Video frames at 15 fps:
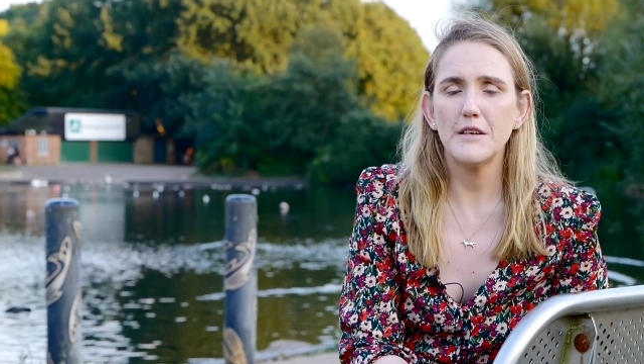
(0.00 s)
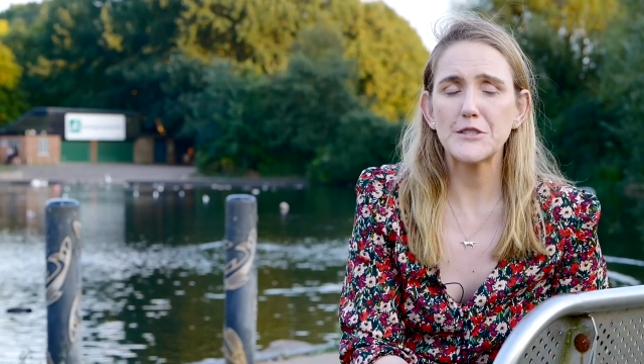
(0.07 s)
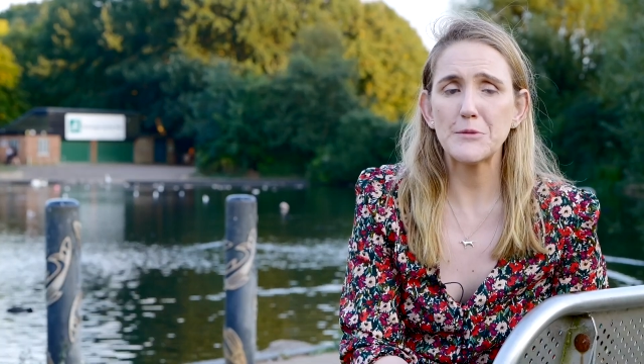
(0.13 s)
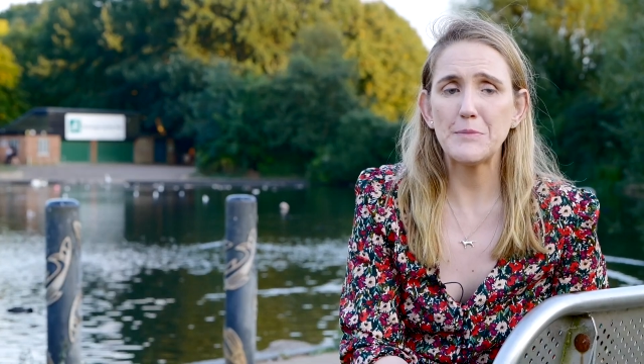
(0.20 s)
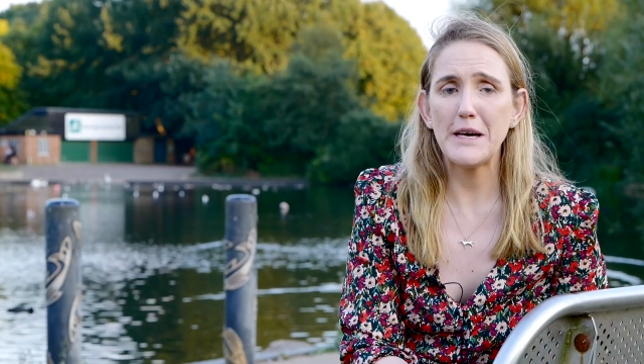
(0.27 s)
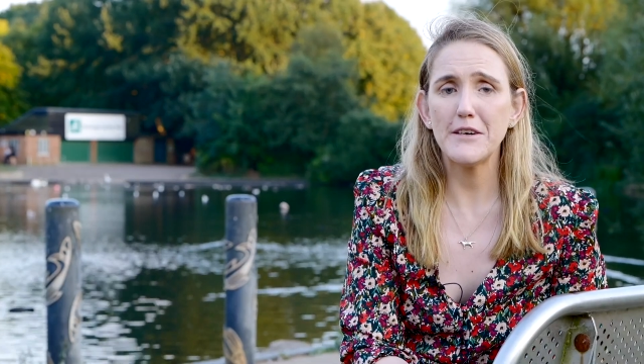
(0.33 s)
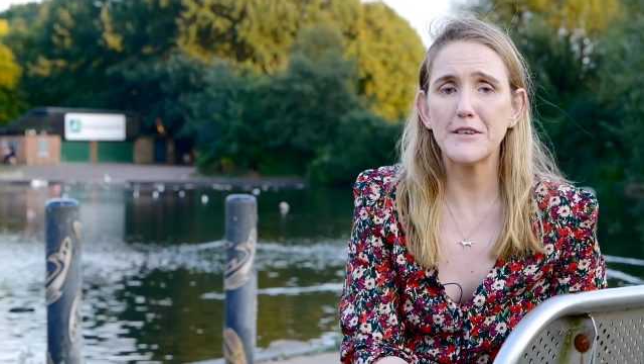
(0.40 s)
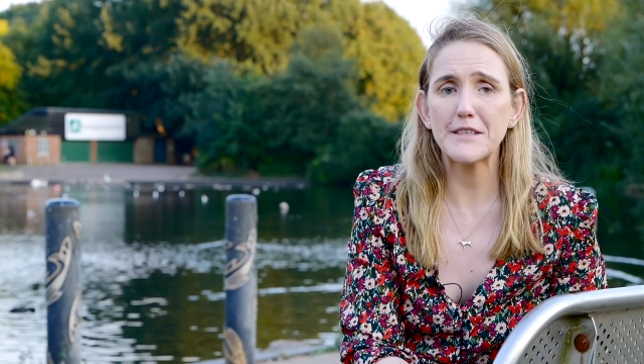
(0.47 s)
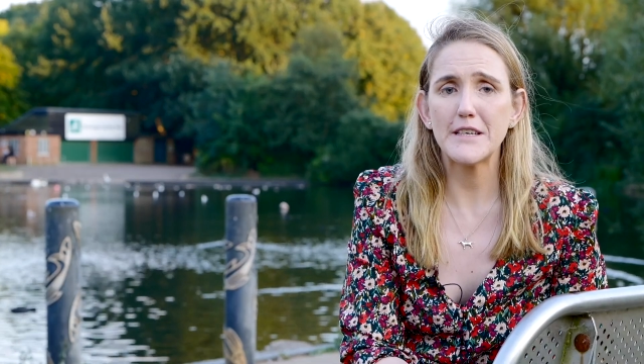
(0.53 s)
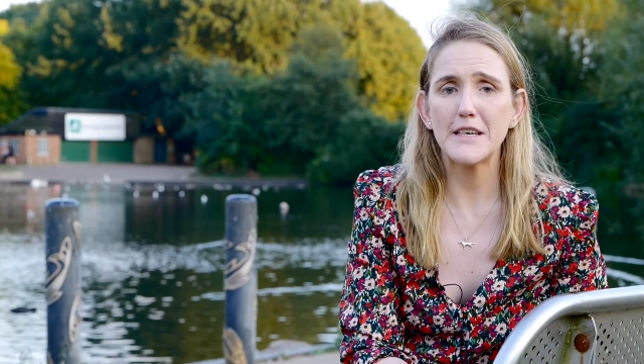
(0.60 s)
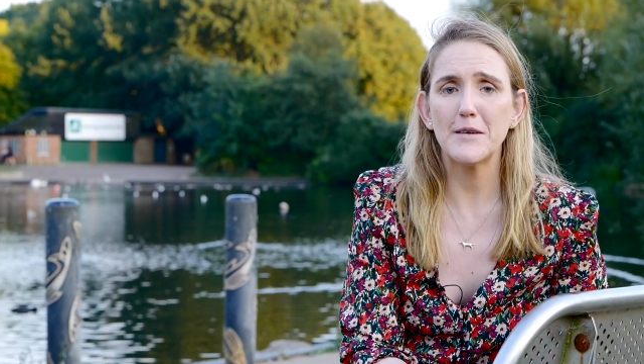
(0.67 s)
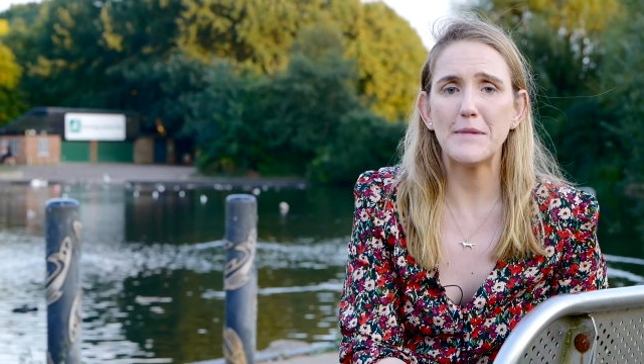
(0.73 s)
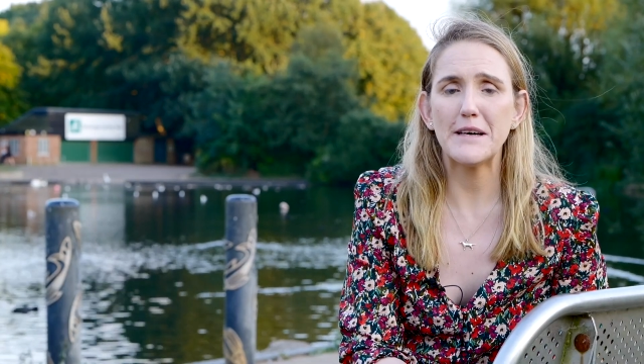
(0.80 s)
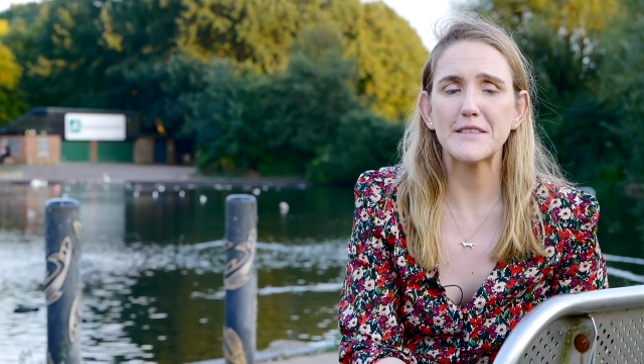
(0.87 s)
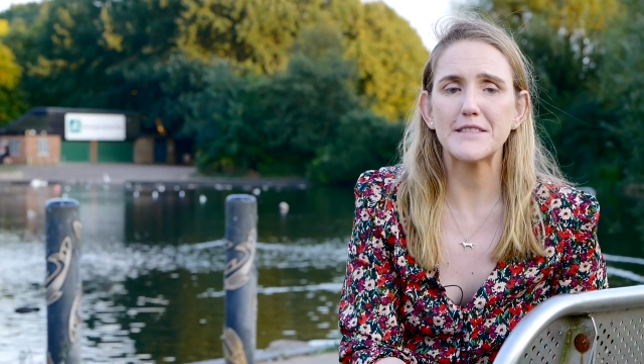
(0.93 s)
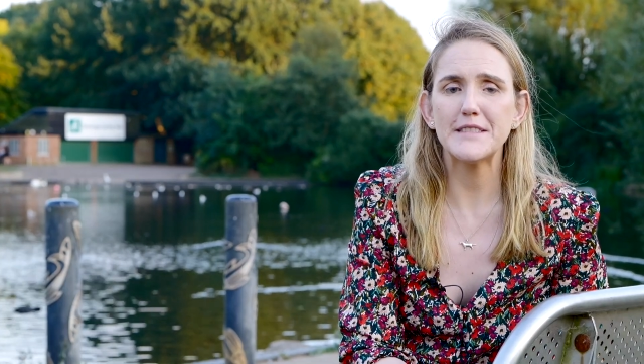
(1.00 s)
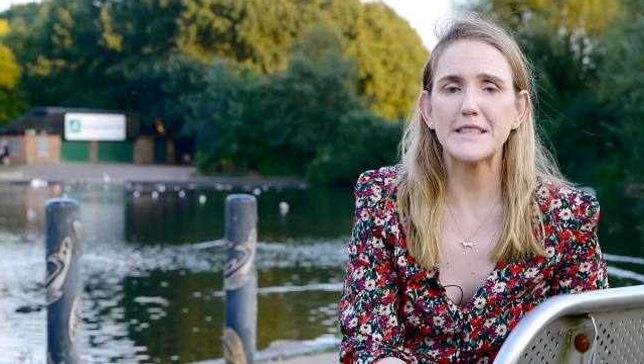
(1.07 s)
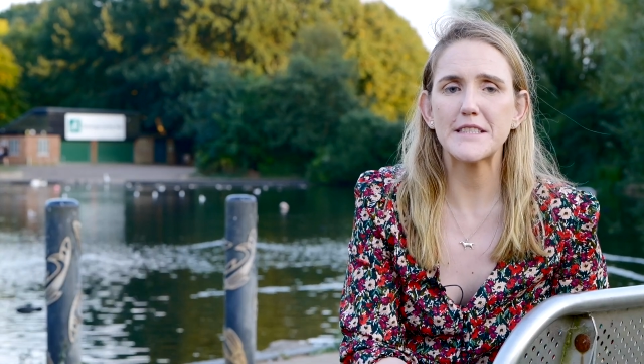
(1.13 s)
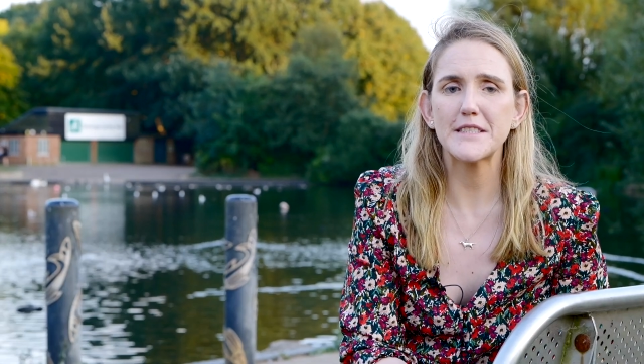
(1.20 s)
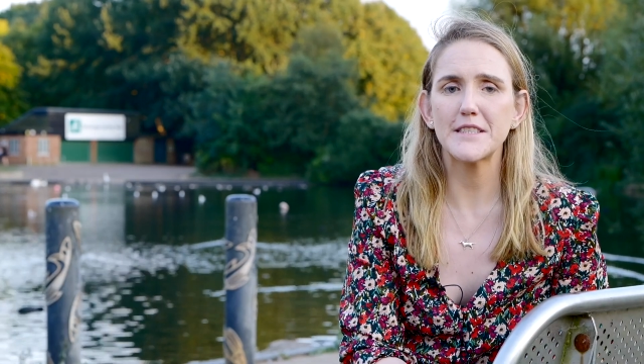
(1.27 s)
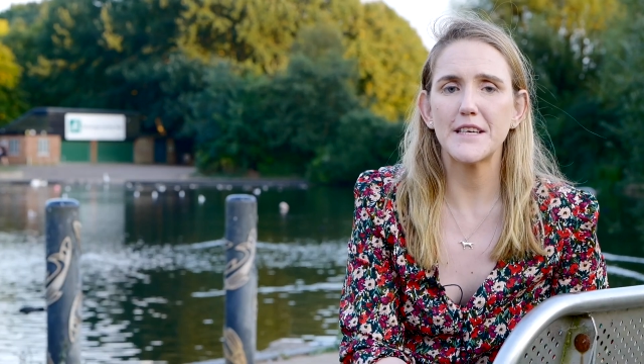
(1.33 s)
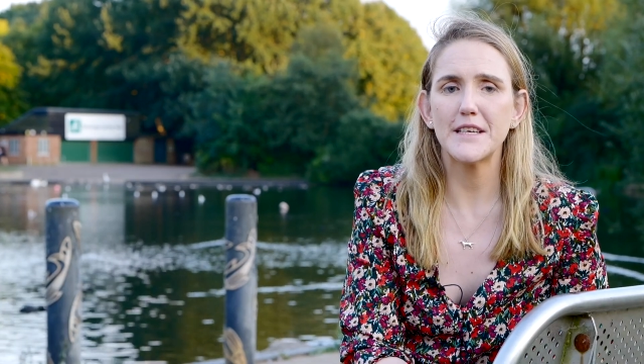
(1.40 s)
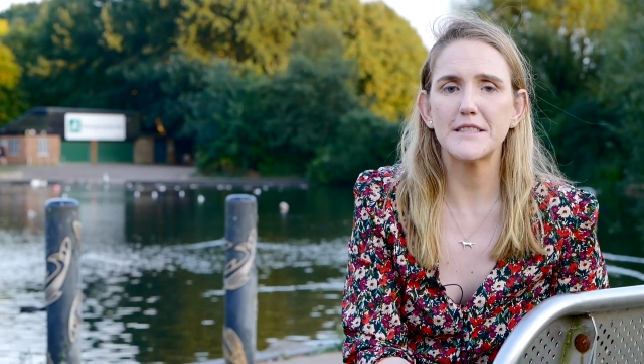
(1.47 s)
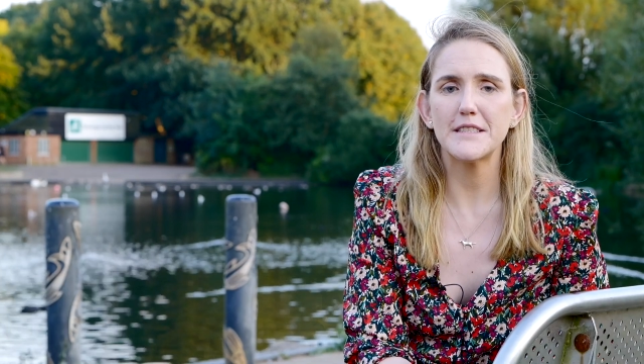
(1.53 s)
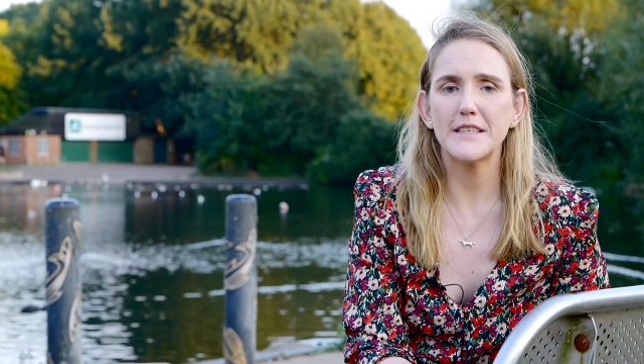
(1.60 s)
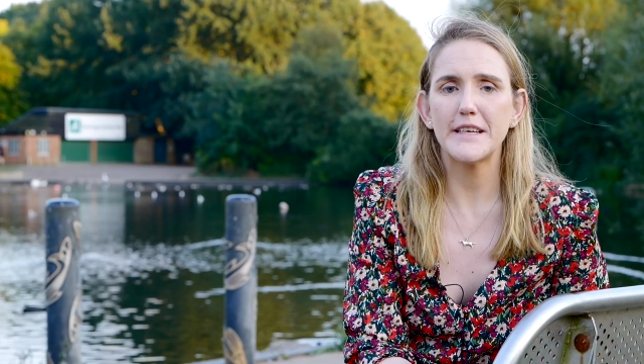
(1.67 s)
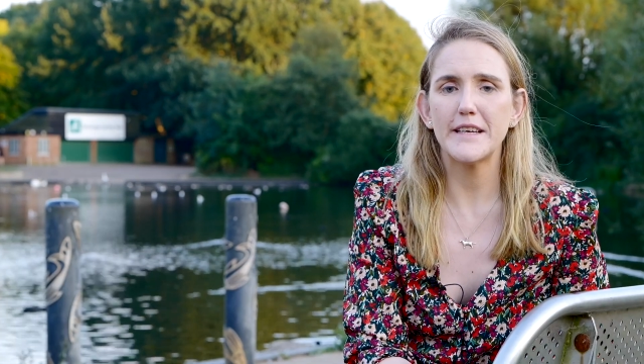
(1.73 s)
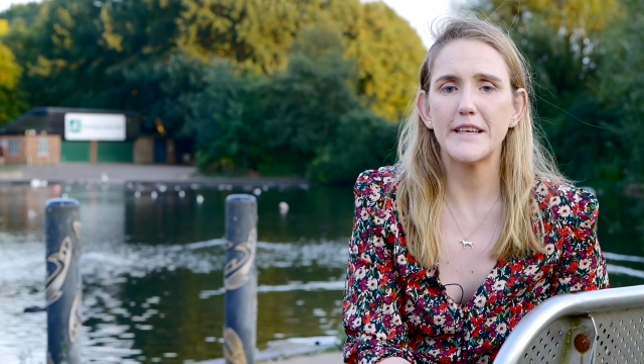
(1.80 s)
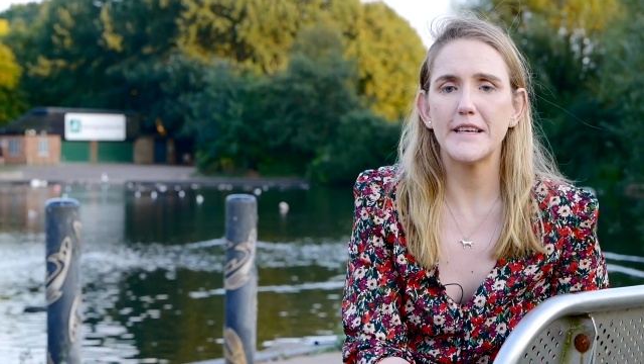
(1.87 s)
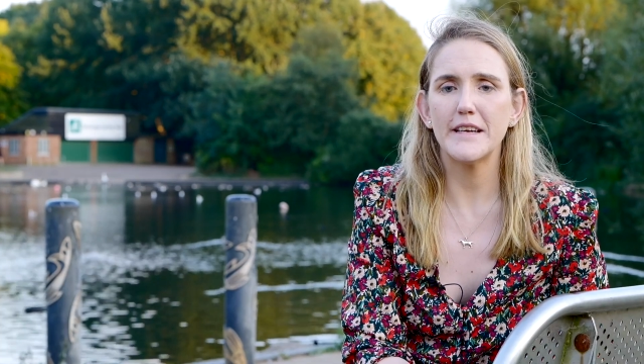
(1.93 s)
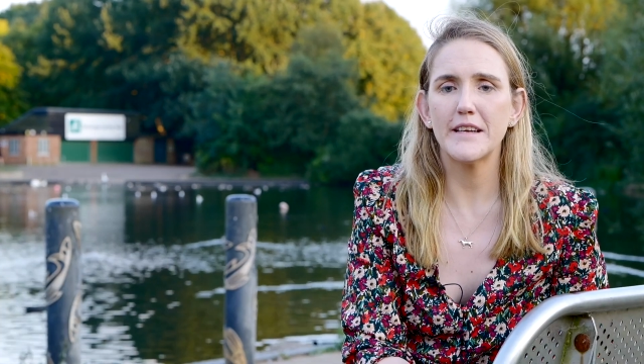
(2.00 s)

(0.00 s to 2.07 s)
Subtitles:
was a power cut about 6:30,